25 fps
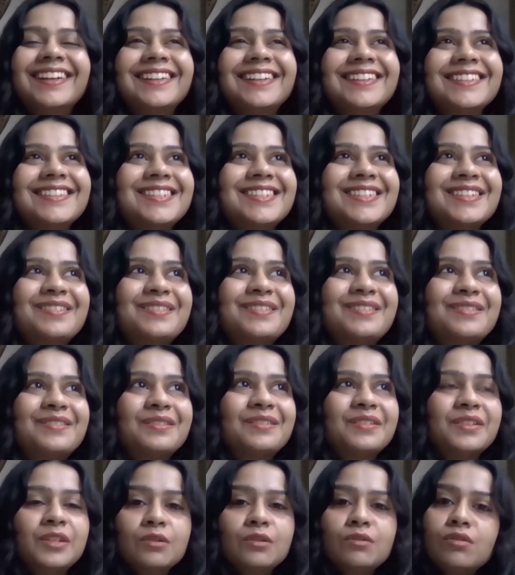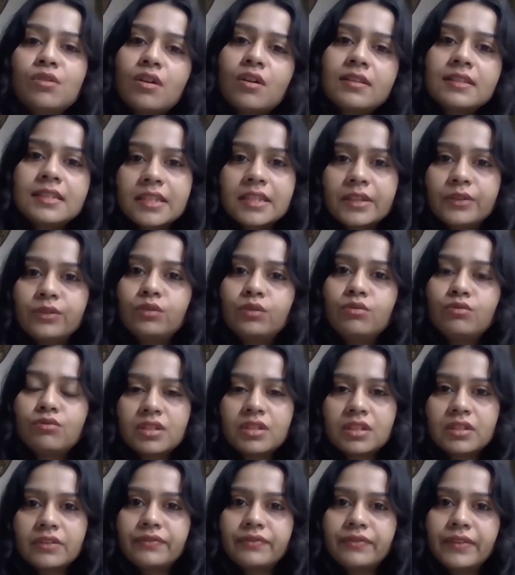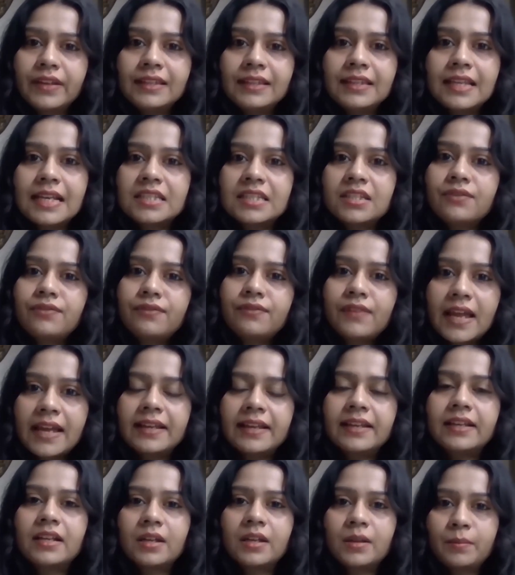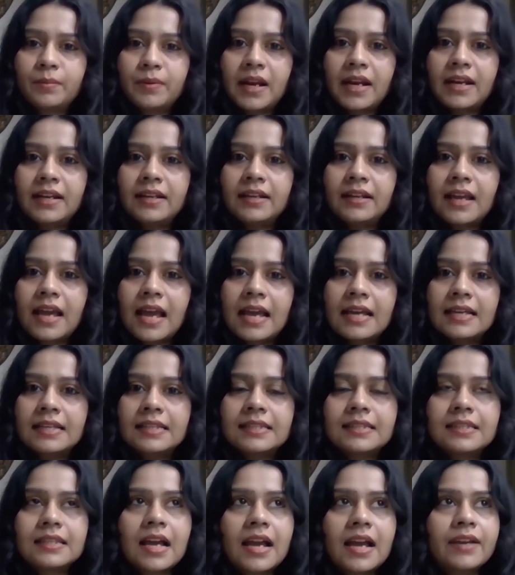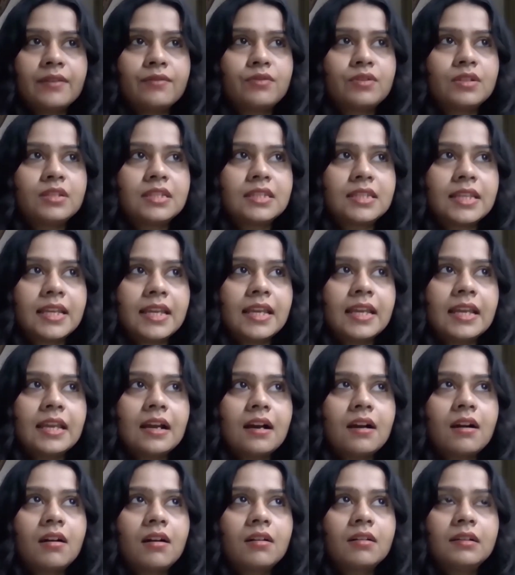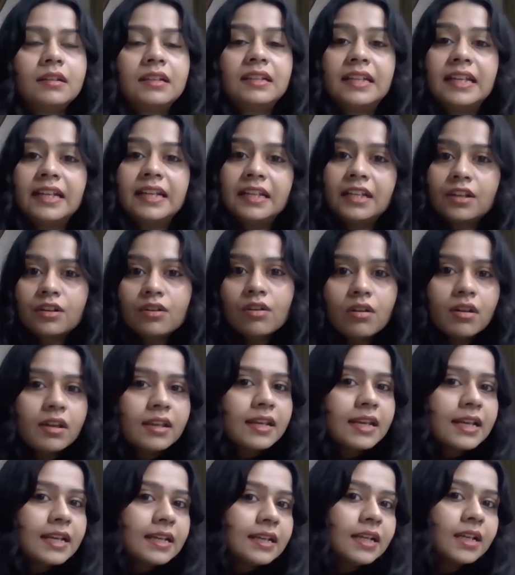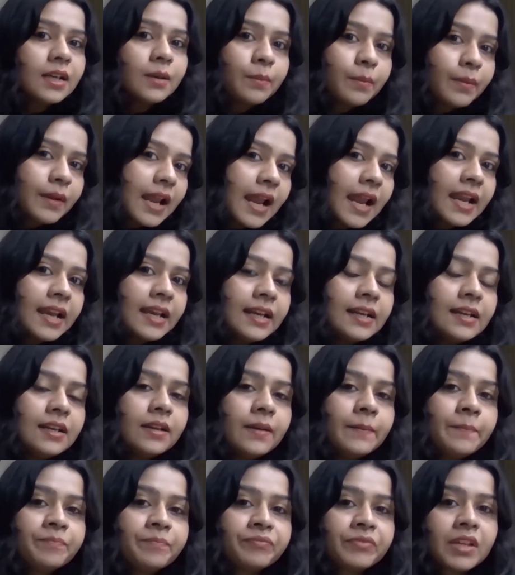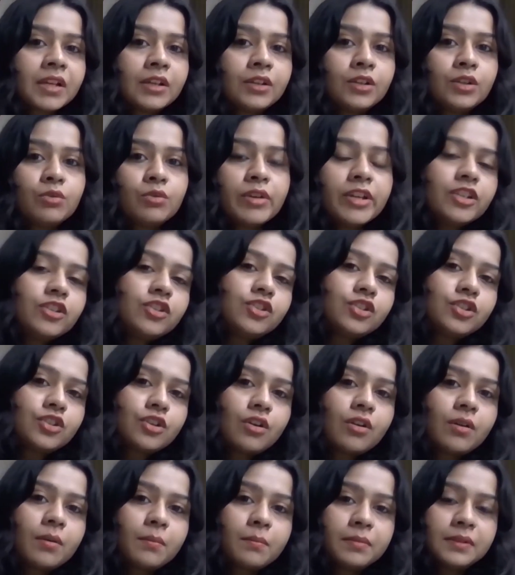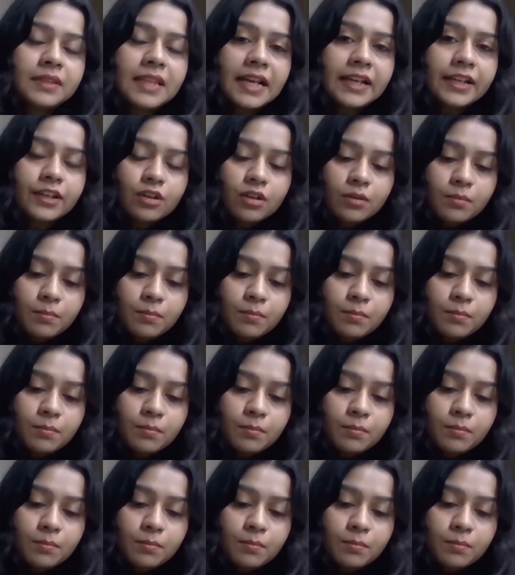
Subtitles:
So you launch Santoor Safed as a flanker brand, as I would say a deteriorated brand, to ensure that